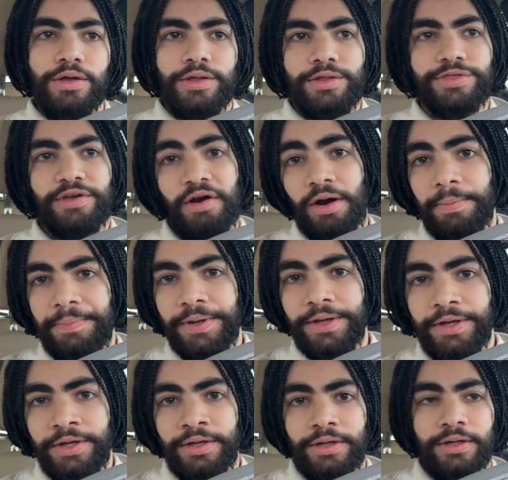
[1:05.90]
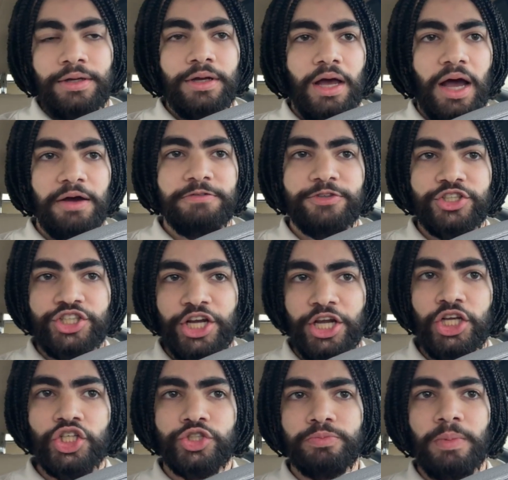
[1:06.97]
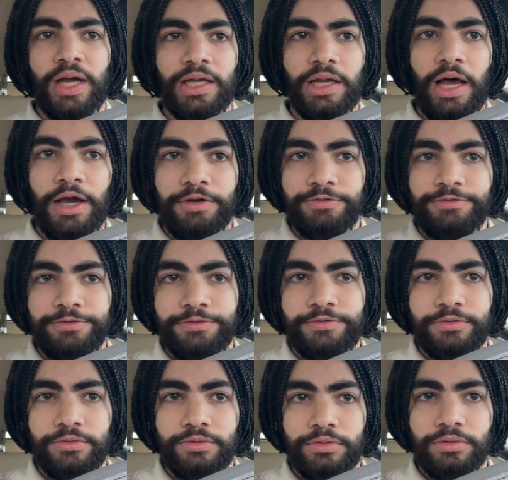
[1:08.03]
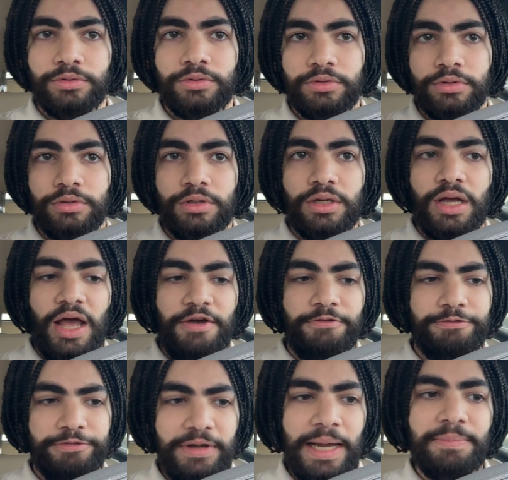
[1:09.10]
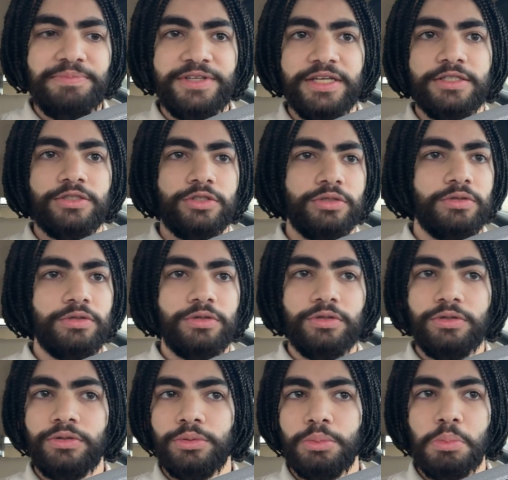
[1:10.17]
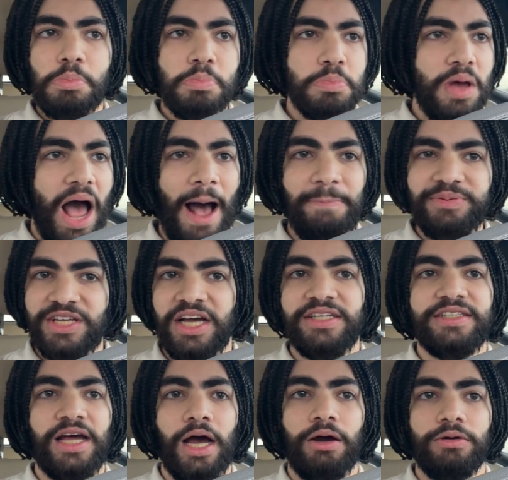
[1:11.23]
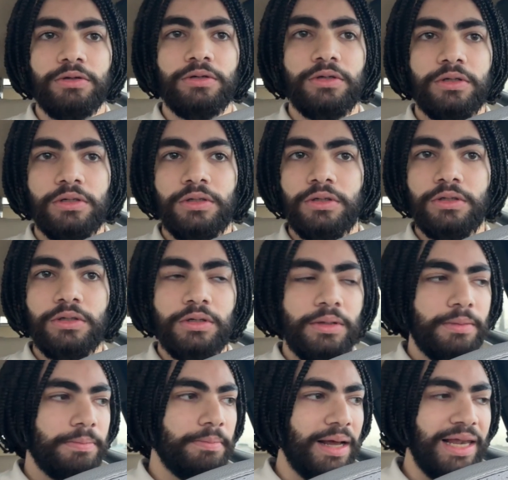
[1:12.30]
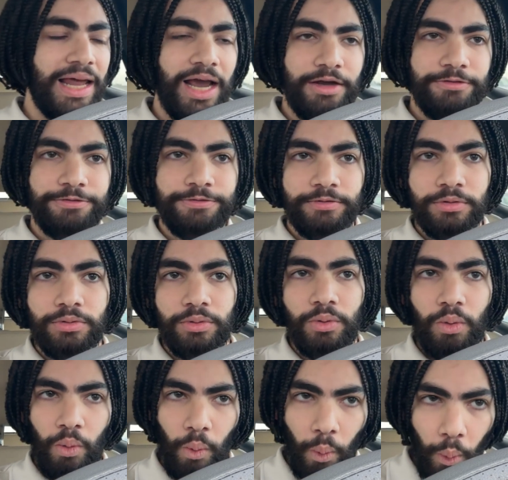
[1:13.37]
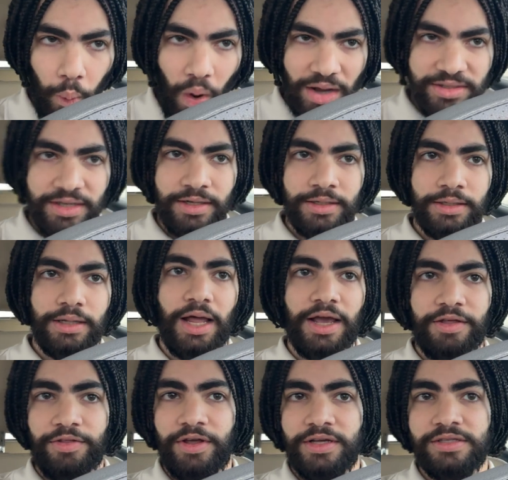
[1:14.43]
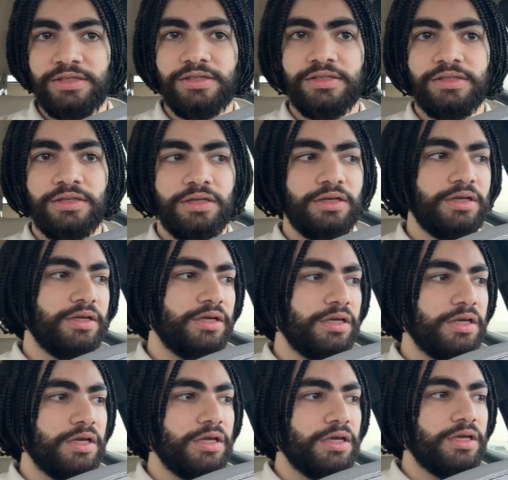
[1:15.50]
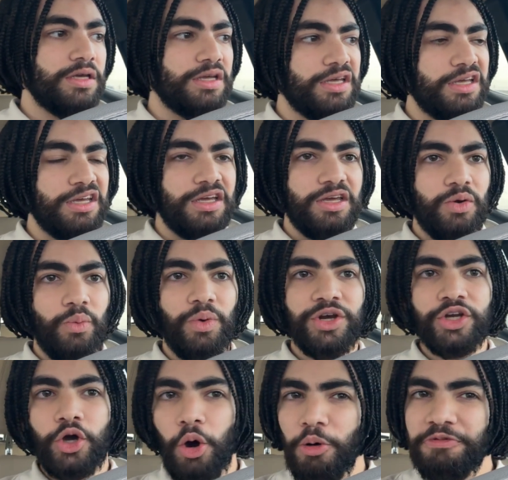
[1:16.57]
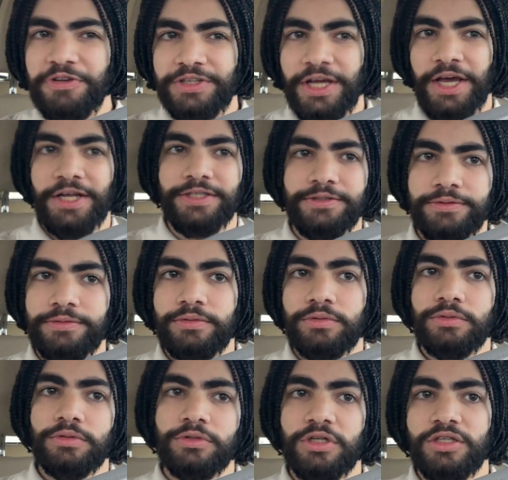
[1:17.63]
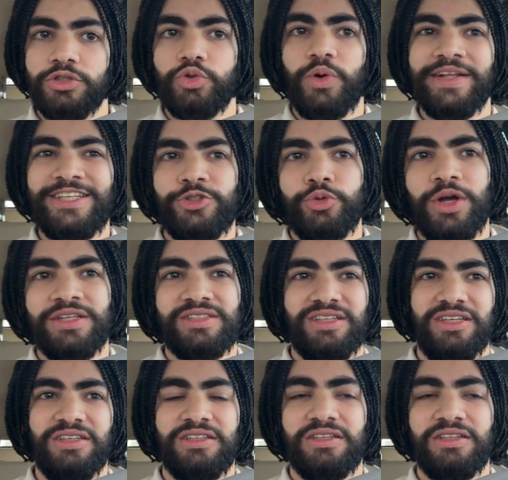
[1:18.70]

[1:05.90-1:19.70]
Therapy have changed my life, flipped it upside down. My life wasn't like this when COVID hit 2020.